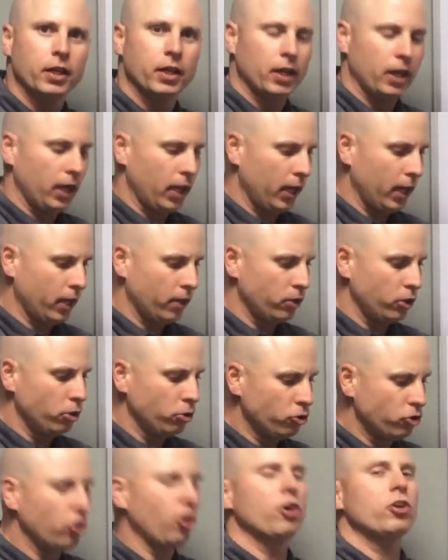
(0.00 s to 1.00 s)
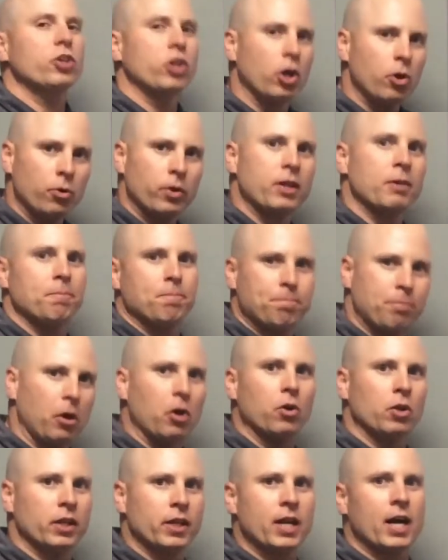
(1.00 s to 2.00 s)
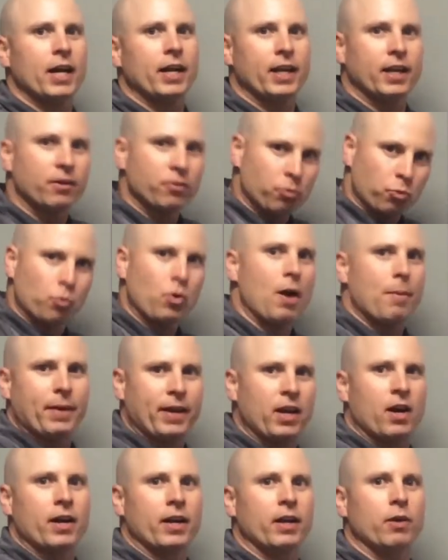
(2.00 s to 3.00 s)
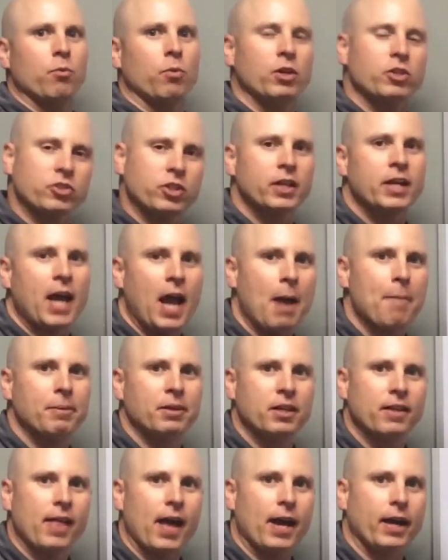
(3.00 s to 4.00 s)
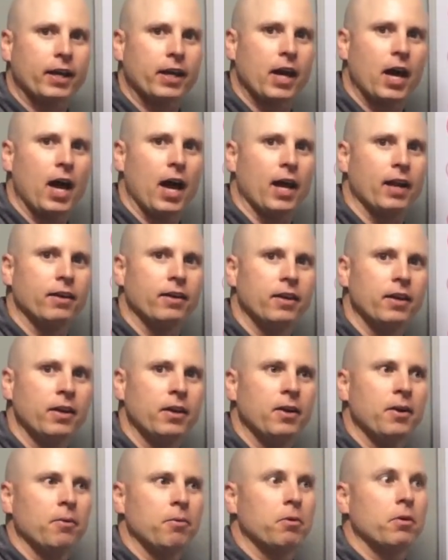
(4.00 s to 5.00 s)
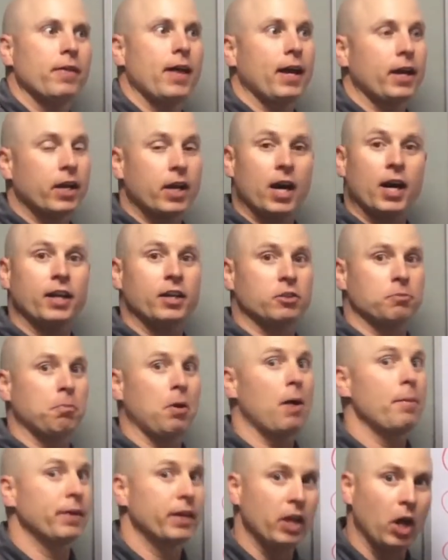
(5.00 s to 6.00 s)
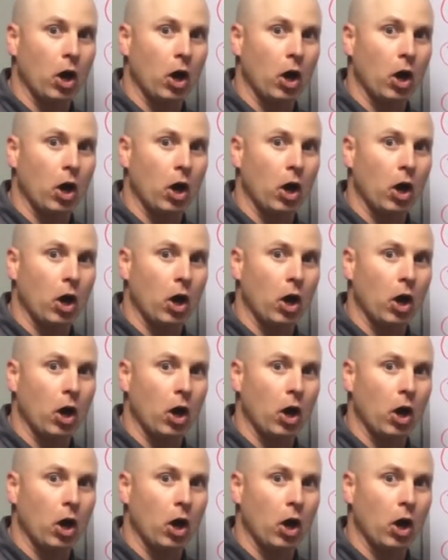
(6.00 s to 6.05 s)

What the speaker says: And you start going and pulling on it and rubbing on it. What's going to happen to that cut? Well, that cut is probably going to